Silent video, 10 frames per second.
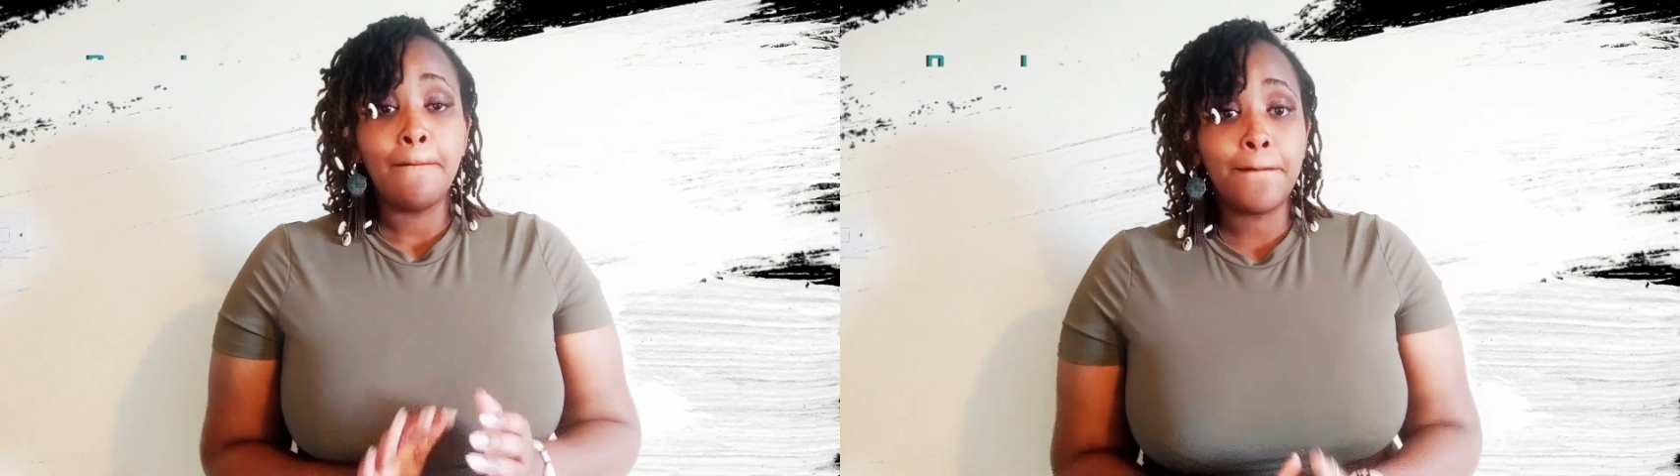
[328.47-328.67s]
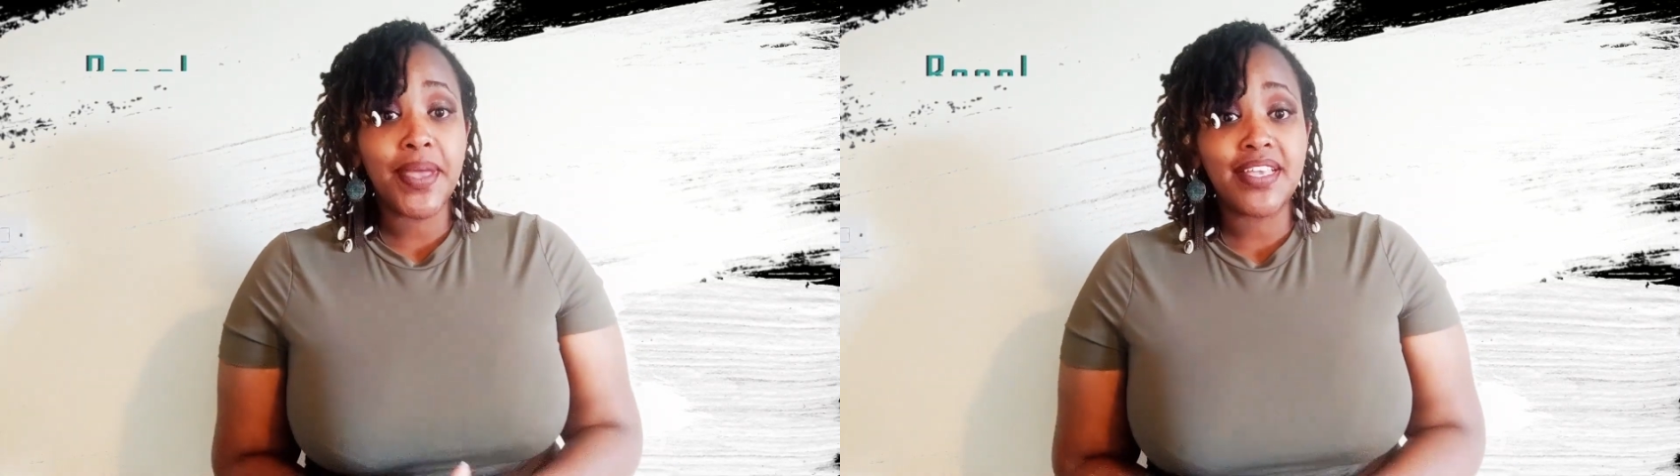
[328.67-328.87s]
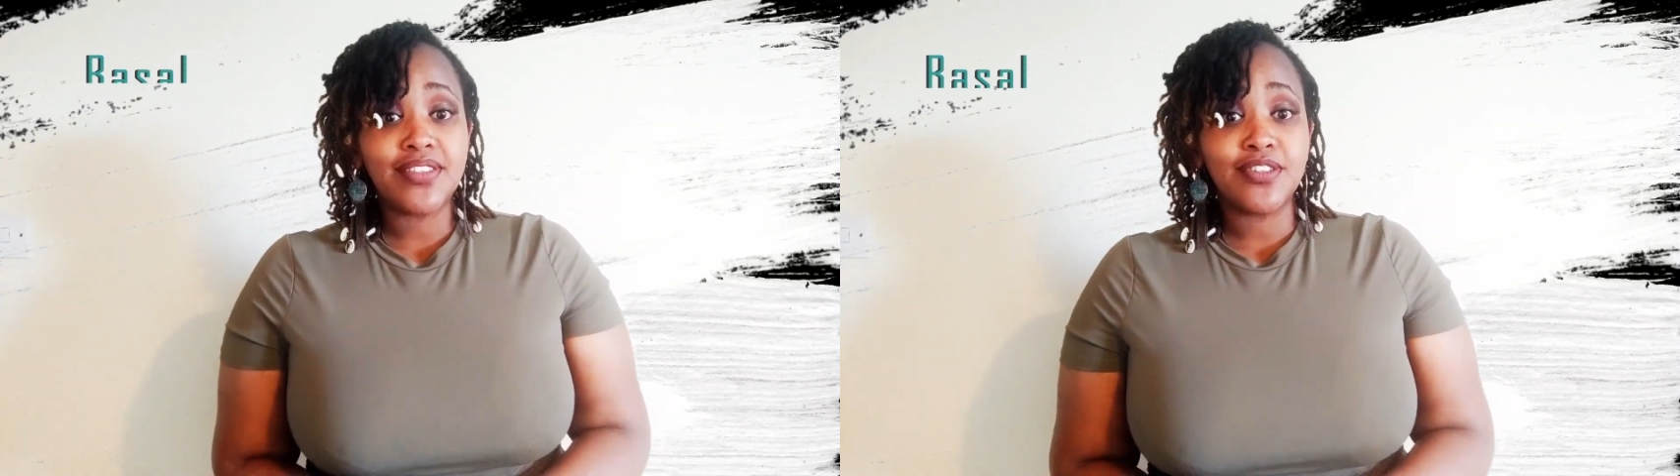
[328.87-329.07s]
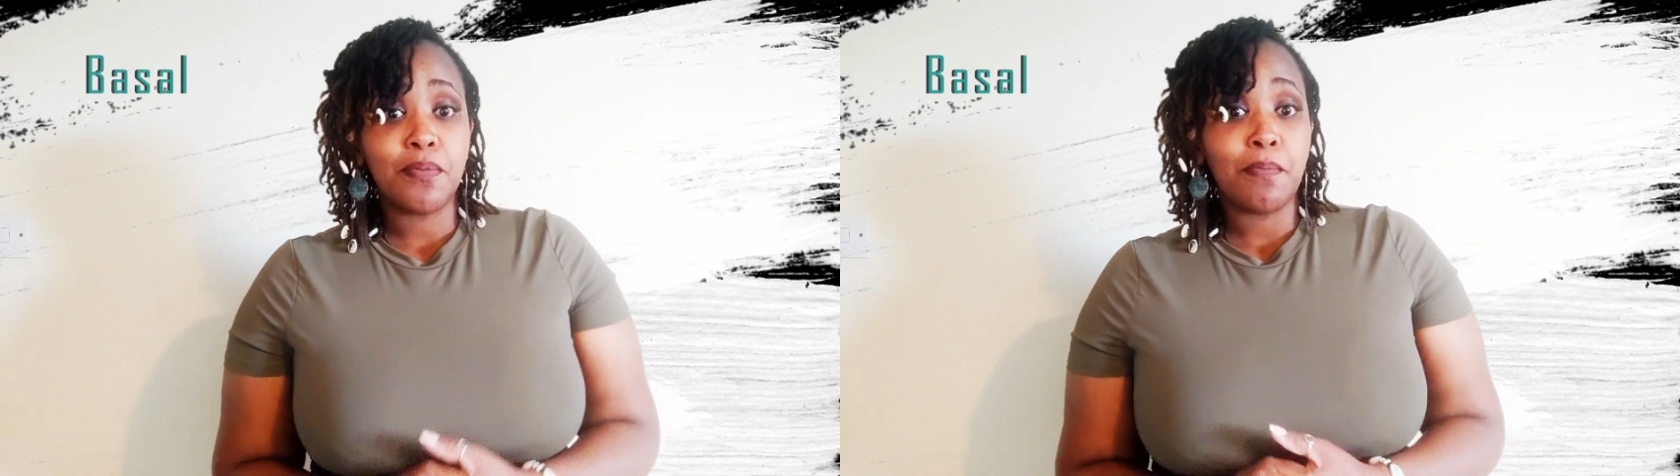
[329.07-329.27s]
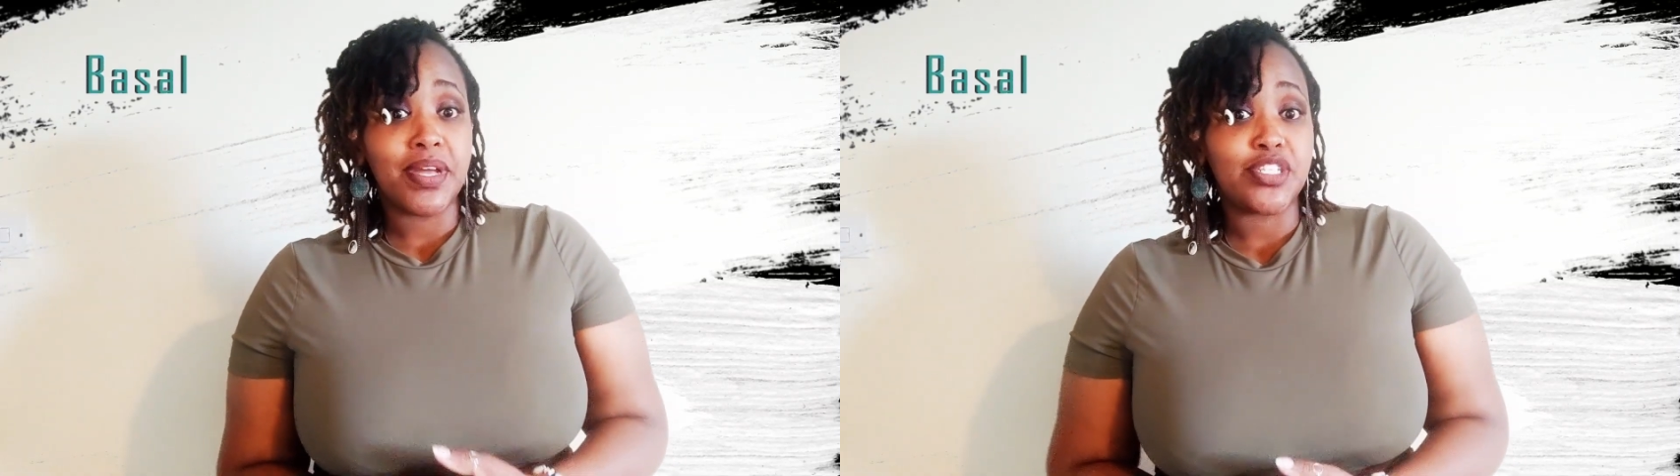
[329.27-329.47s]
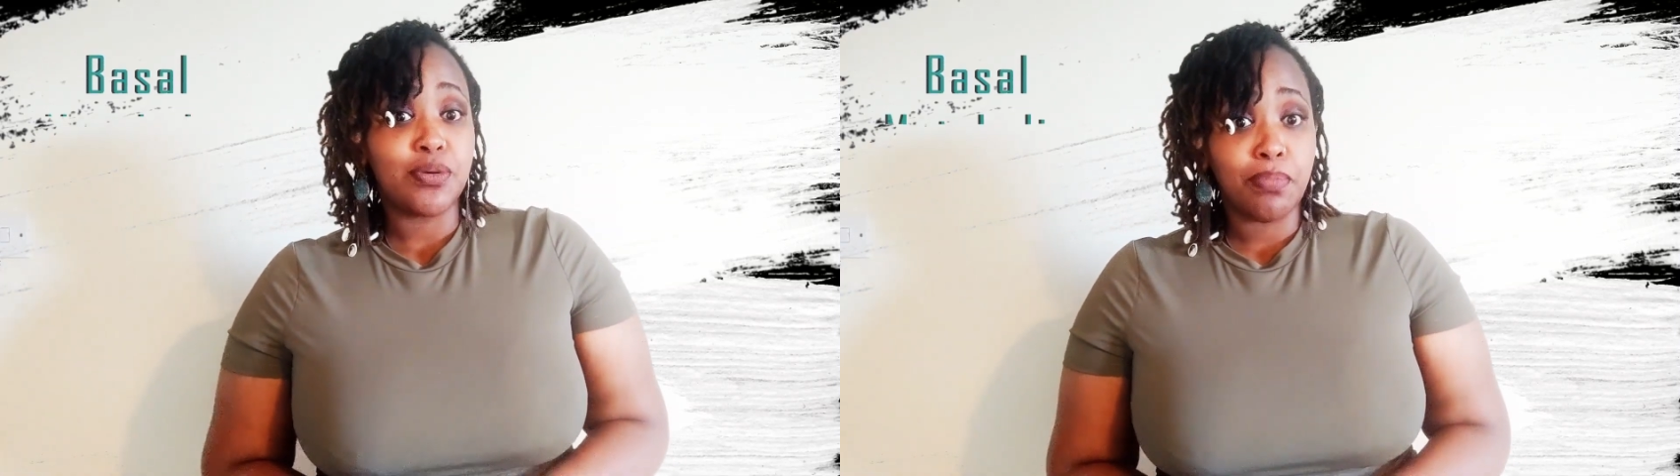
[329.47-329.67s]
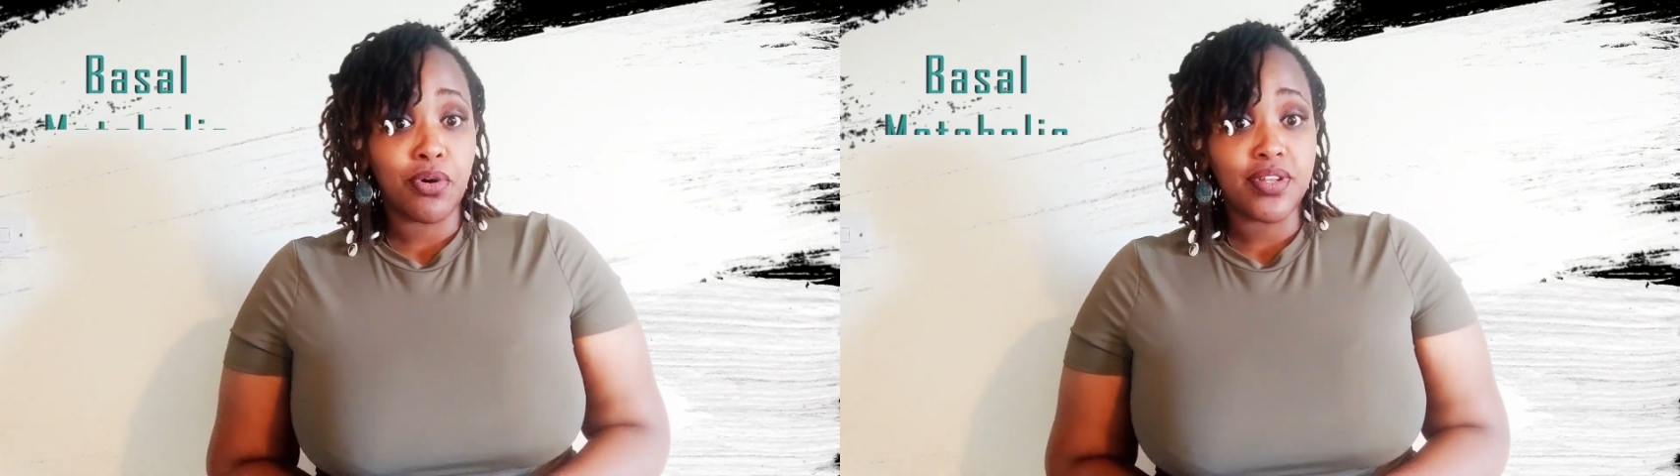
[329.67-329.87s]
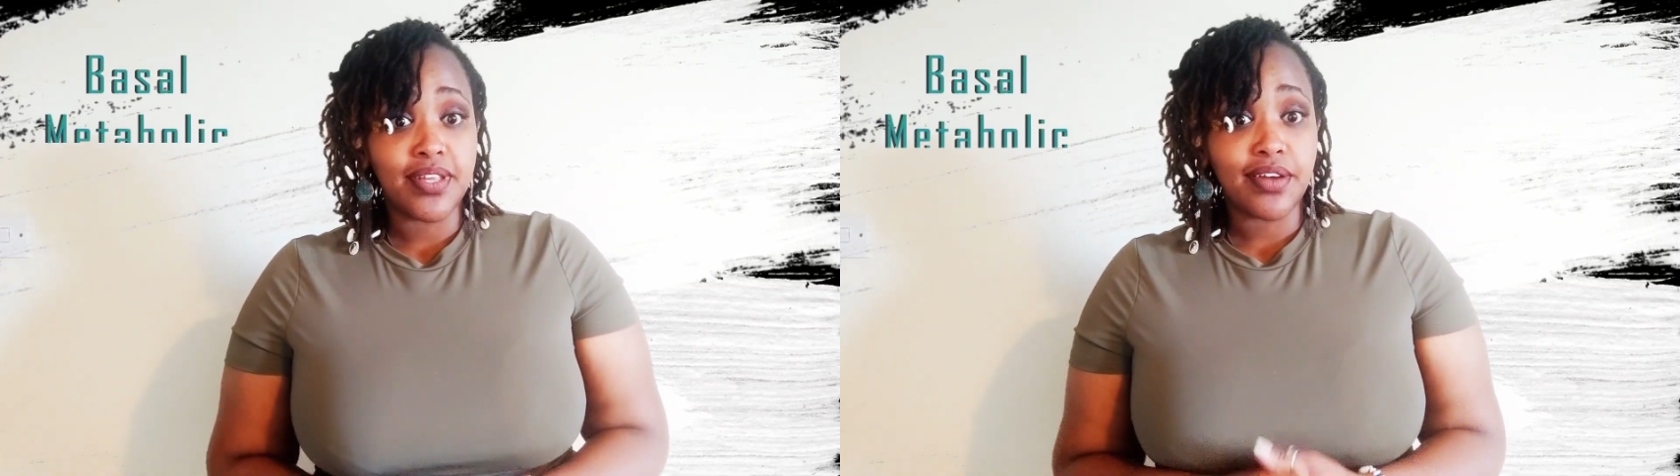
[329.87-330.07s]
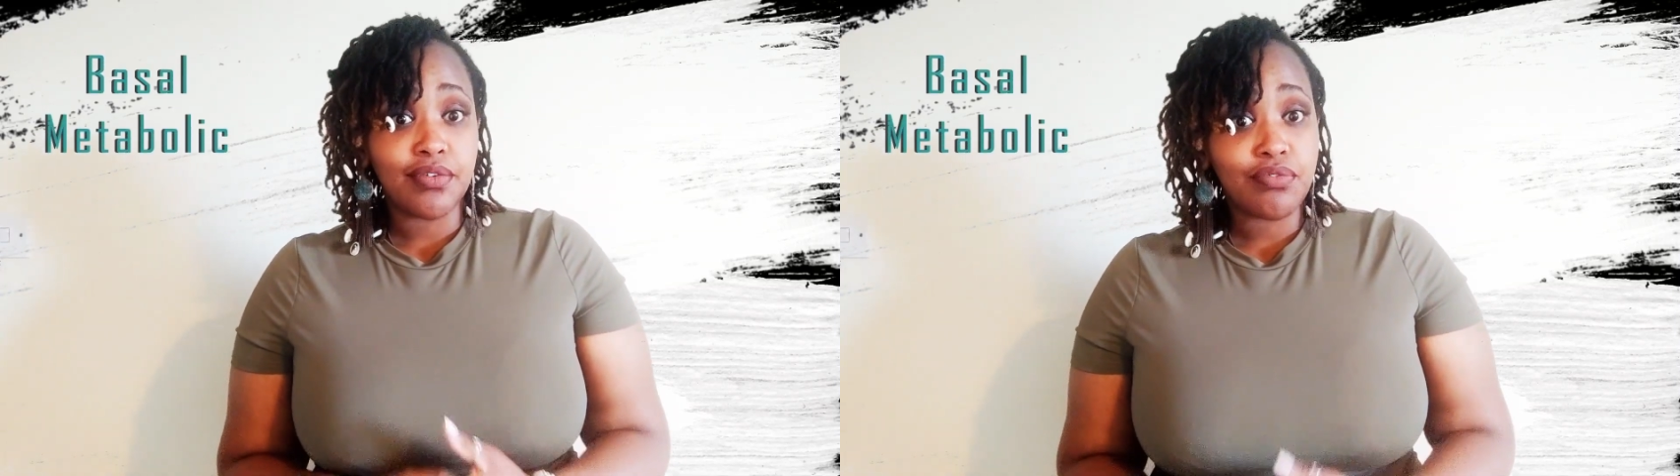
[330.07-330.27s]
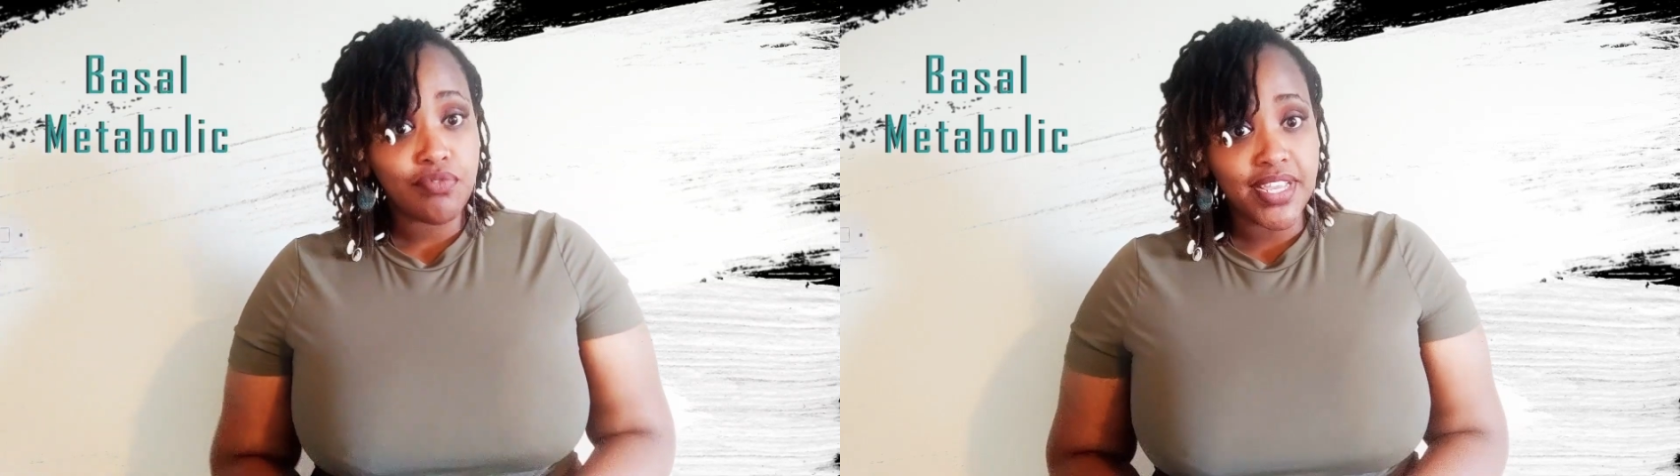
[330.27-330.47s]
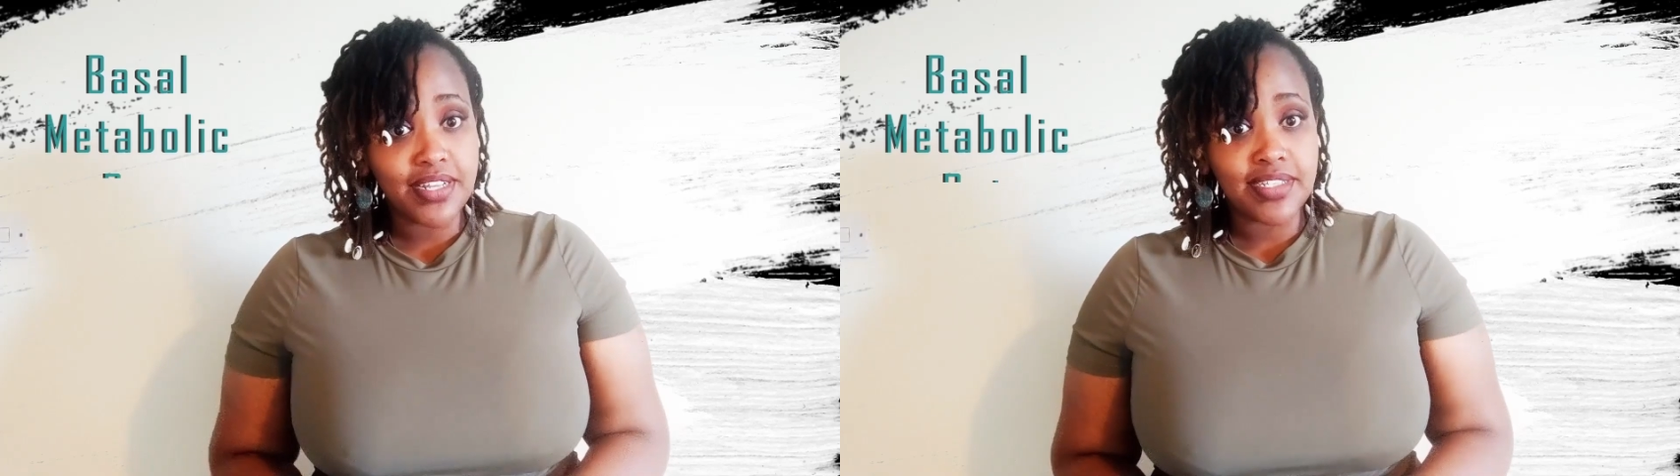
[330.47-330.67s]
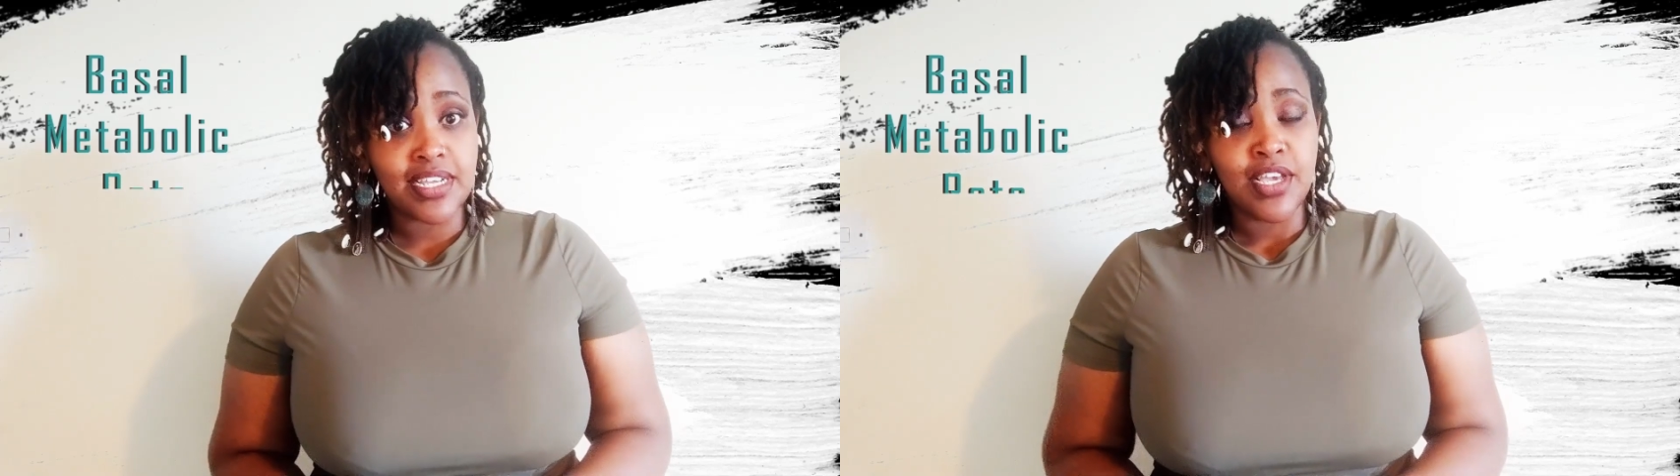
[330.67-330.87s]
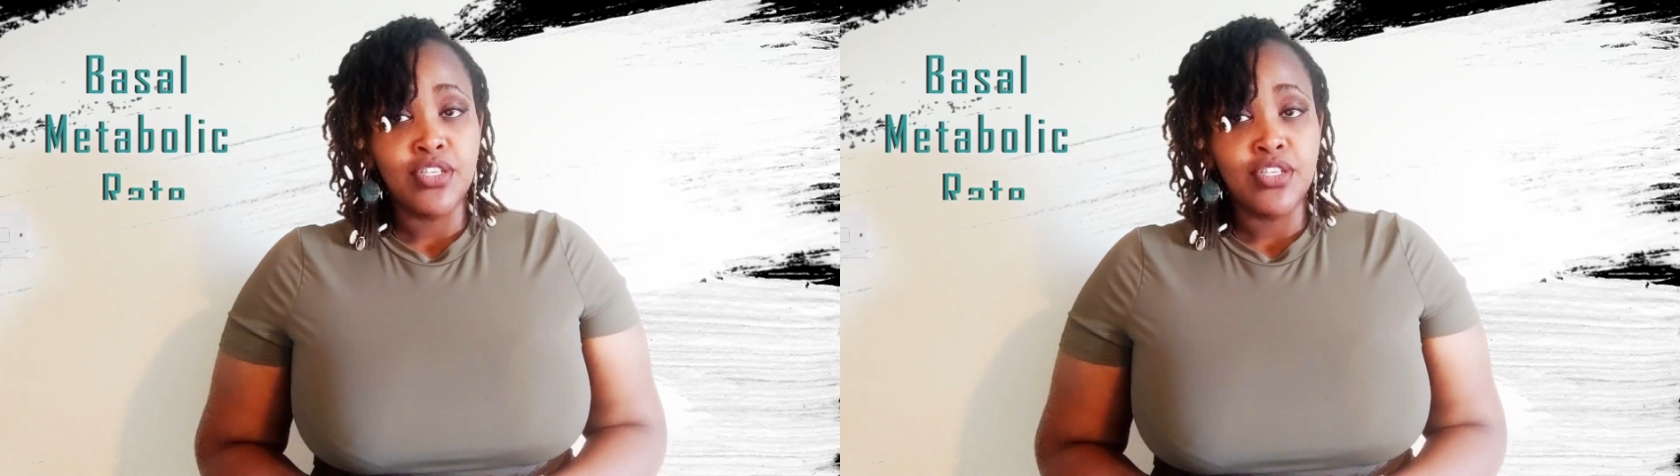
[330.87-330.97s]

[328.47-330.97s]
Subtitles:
basal metabolic rate.